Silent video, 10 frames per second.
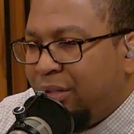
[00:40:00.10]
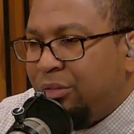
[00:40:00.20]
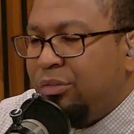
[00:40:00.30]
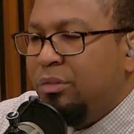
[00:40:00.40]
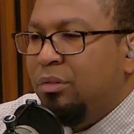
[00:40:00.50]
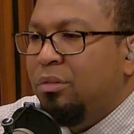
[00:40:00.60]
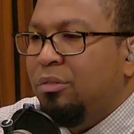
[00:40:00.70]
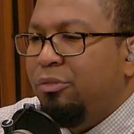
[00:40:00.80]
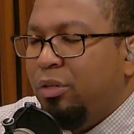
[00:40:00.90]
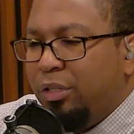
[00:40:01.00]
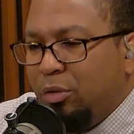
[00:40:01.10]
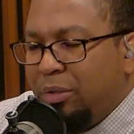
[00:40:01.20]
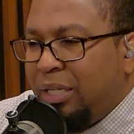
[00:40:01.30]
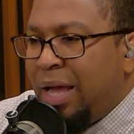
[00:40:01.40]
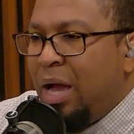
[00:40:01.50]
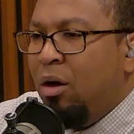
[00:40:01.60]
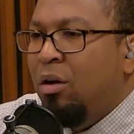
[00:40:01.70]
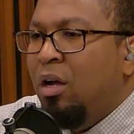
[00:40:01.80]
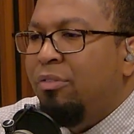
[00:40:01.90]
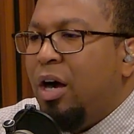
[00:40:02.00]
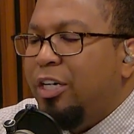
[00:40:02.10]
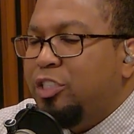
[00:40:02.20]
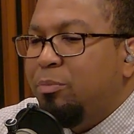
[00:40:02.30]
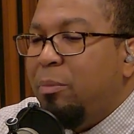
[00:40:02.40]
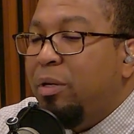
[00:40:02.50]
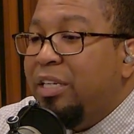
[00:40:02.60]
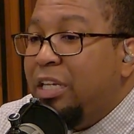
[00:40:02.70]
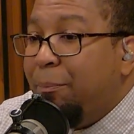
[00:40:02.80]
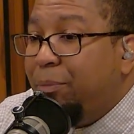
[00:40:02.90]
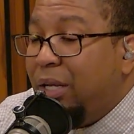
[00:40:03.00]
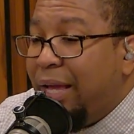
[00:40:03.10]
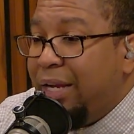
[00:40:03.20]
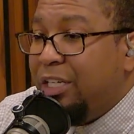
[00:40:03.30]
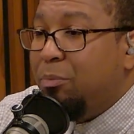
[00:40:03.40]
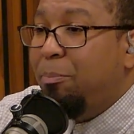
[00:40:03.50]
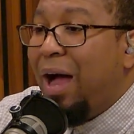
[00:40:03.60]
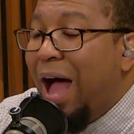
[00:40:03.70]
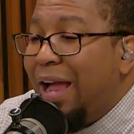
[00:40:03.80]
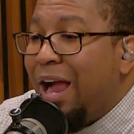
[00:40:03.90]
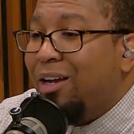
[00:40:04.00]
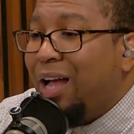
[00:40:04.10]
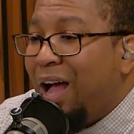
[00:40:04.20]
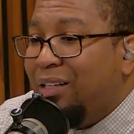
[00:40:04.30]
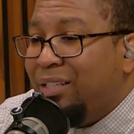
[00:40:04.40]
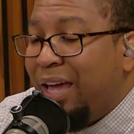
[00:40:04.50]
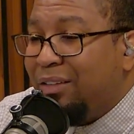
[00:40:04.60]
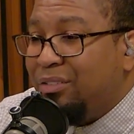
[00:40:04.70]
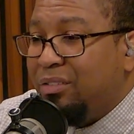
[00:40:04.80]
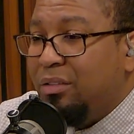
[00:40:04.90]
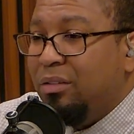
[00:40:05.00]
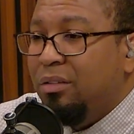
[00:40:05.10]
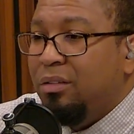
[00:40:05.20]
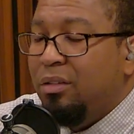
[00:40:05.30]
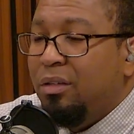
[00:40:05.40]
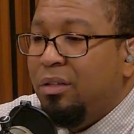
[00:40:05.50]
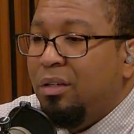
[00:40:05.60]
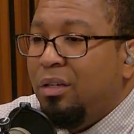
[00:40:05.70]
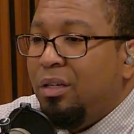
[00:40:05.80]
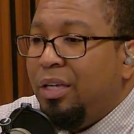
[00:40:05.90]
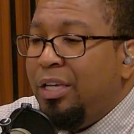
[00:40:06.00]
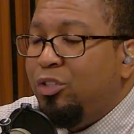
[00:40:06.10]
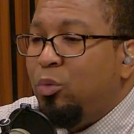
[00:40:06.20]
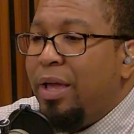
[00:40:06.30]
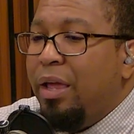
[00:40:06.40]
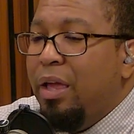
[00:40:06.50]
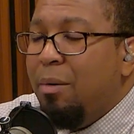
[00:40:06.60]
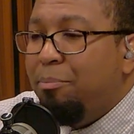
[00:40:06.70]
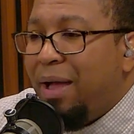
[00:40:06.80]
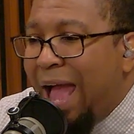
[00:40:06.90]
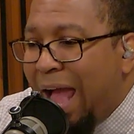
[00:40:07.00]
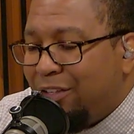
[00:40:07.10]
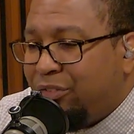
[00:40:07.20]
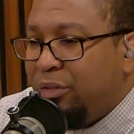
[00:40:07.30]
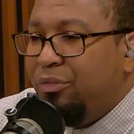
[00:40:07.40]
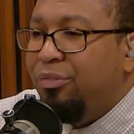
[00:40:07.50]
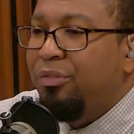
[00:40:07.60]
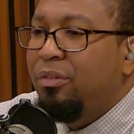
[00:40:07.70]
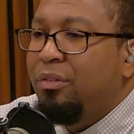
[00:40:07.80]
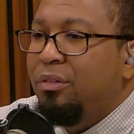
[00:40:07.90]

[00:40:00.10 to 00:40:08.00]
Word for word: this for a little bit now for us to be manipulated by our context into a passive